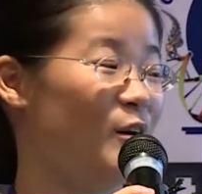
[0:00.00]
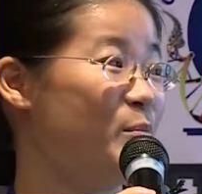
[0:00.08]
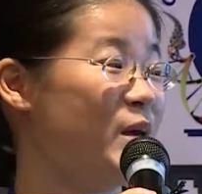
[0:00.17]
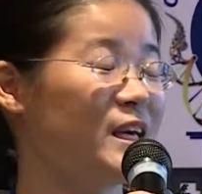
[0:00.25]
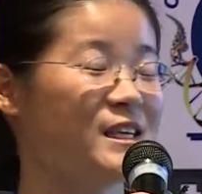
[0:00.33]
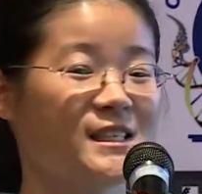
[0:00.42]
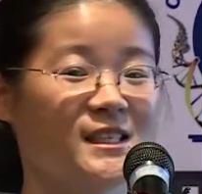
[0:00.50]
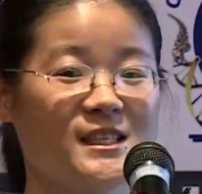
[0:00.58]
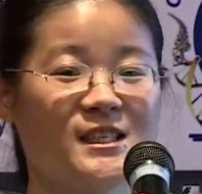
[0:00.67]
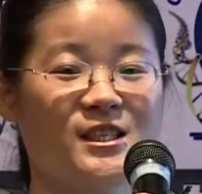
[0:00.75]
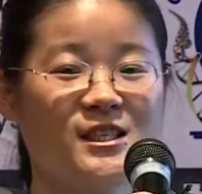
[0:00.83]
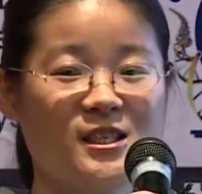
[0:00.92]
make
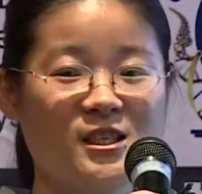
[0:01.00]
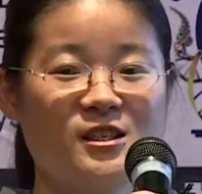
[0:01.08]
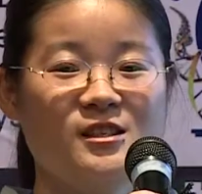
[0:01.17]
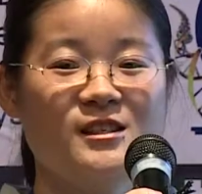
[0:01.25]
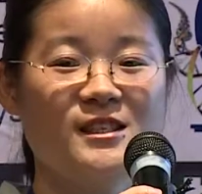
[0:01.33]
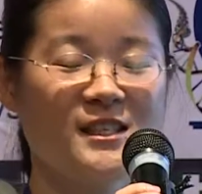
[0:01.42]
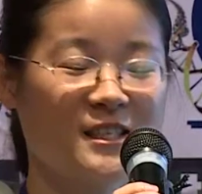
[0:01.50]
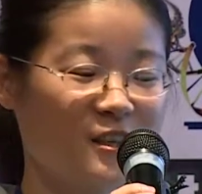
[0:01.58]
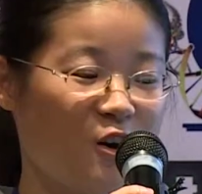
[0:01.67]
these genes